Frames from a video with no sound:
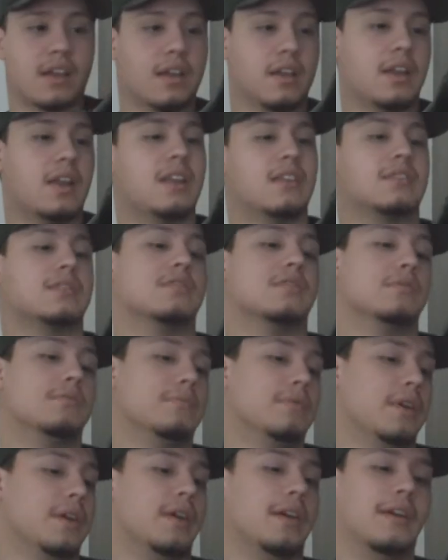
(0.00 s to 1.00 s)
like not a
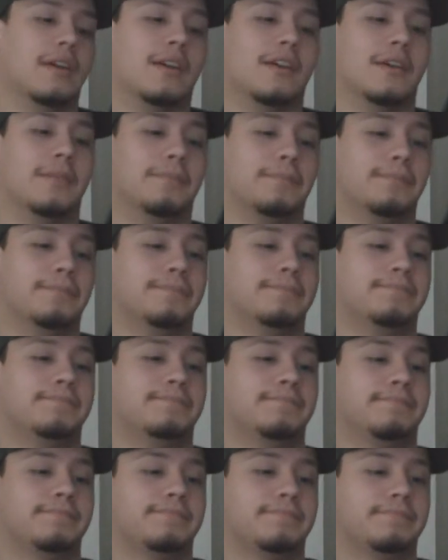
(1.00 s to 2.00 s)
scope ring, what
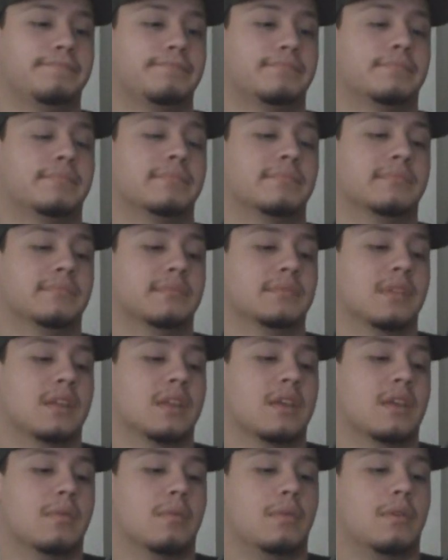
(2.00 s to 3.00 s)

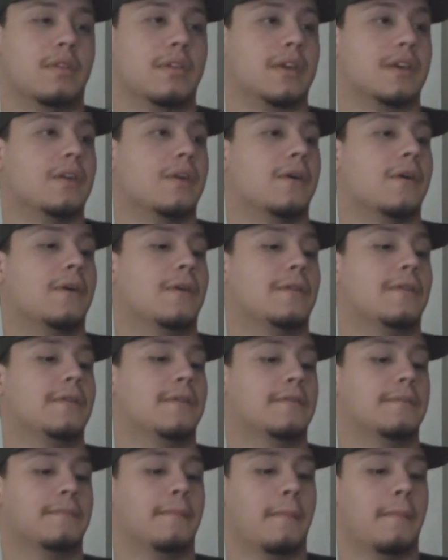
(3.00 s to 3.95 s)
are they called?